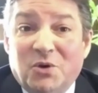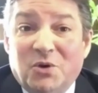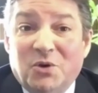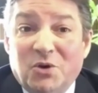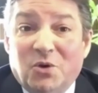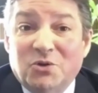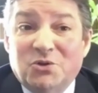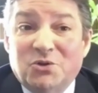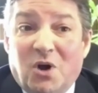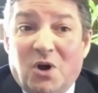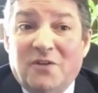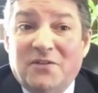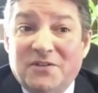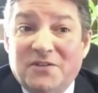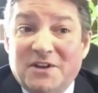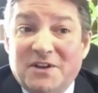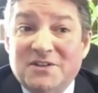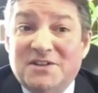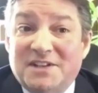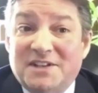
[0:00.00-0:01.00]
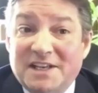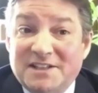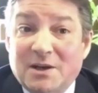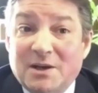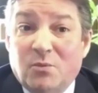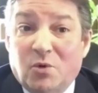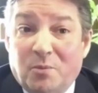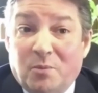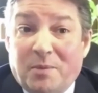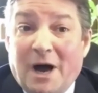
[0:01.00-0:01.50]
And all too often, there's things that
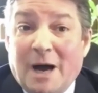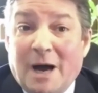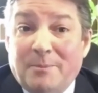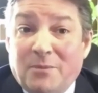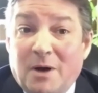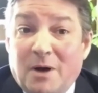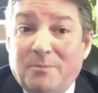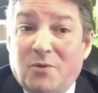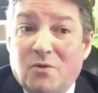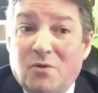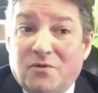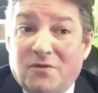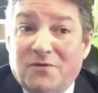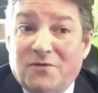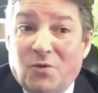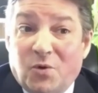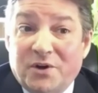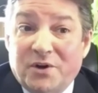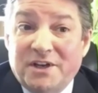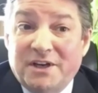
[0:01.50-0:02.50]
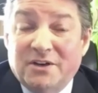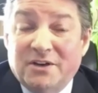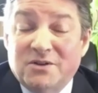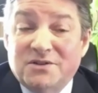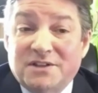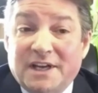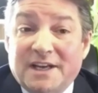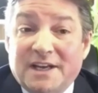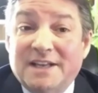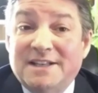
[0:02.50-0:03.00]
will pop up over 40 years
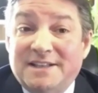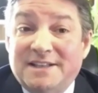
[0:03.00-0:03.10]
that can